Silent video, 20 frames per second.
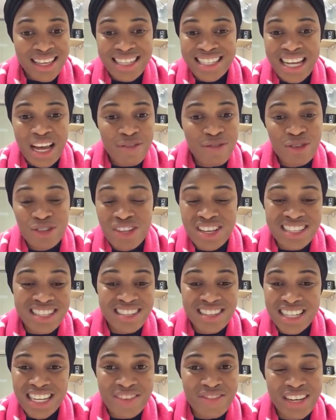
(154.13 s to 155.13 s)
The devil
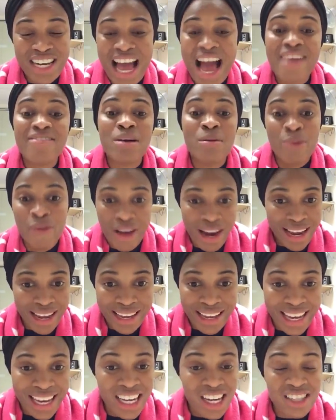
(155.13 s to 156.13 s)
does not even have a
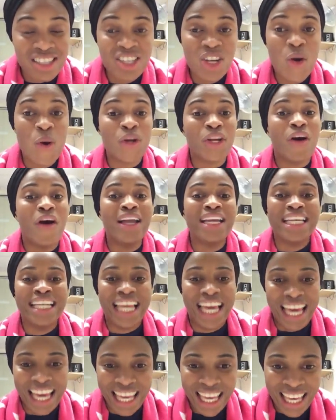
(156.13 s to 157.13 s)
break. He doesn't go on
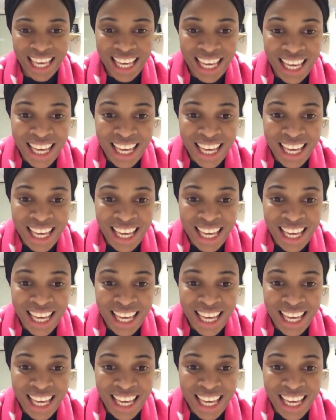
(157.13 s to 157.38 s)
holiday.